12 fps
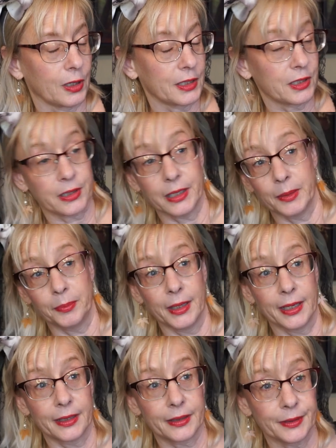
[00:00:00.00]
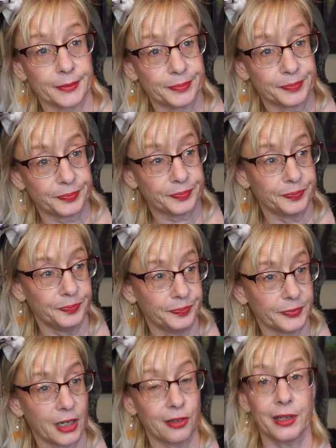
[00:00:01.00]
I just hit a blank.
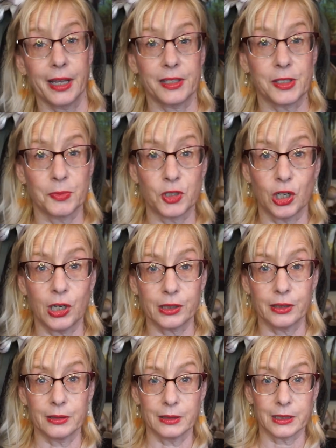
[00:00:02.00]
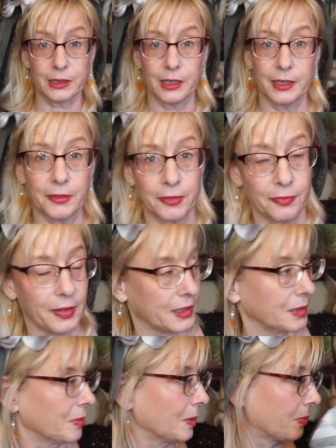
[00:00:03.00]
I already had some chocolate and it's kind of
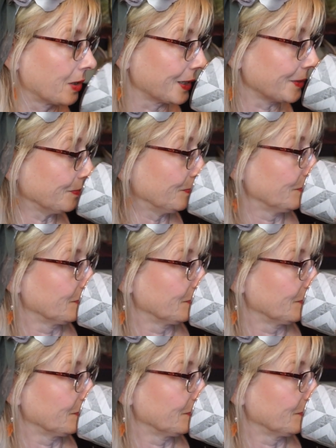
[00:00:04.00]
affecting my brain.